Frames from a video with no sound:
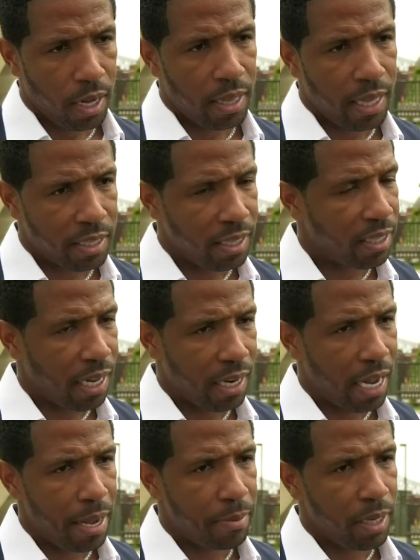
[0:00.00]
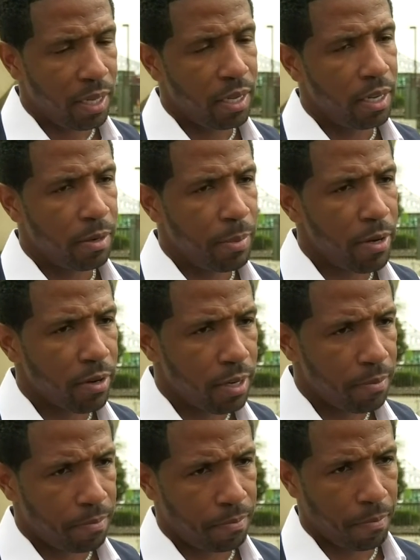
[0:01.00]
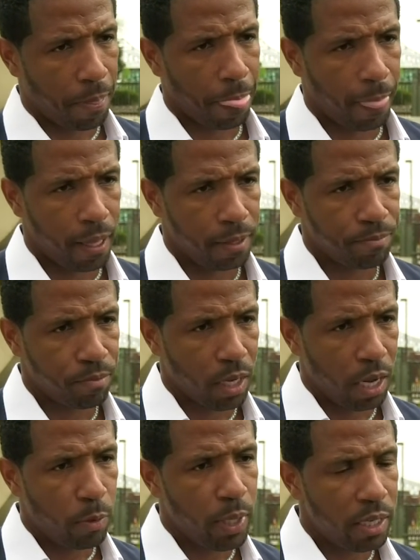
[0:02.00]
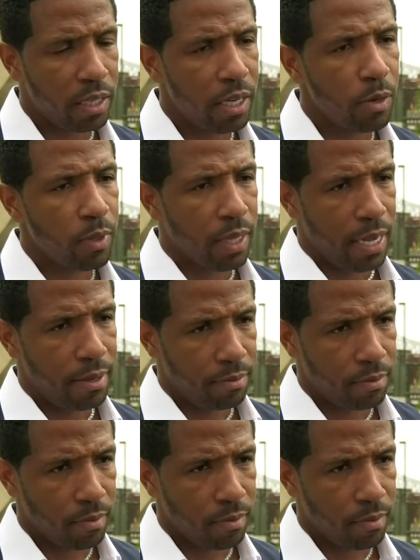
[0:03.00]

And that's just not happening here in America. And we need to deal with that.